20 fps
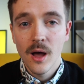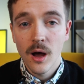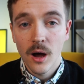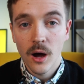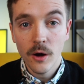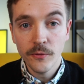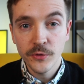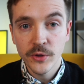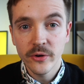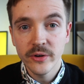
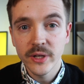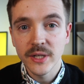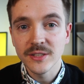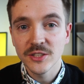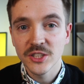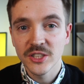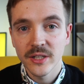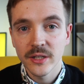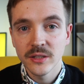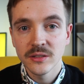After the
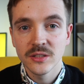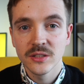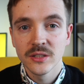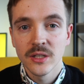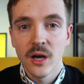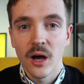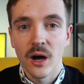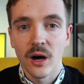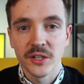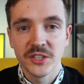incident,
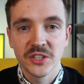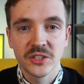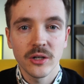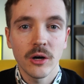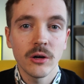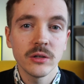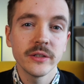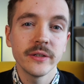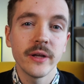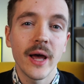I
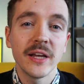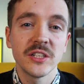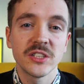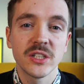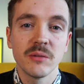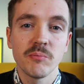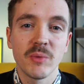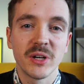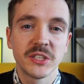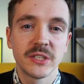started
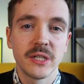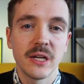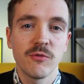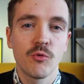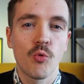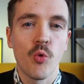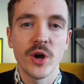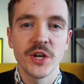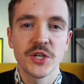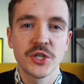asking myself
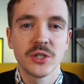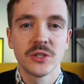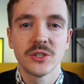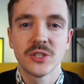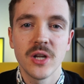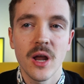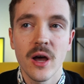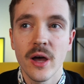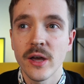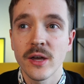questions
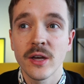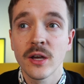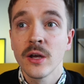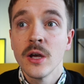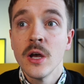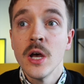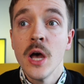like,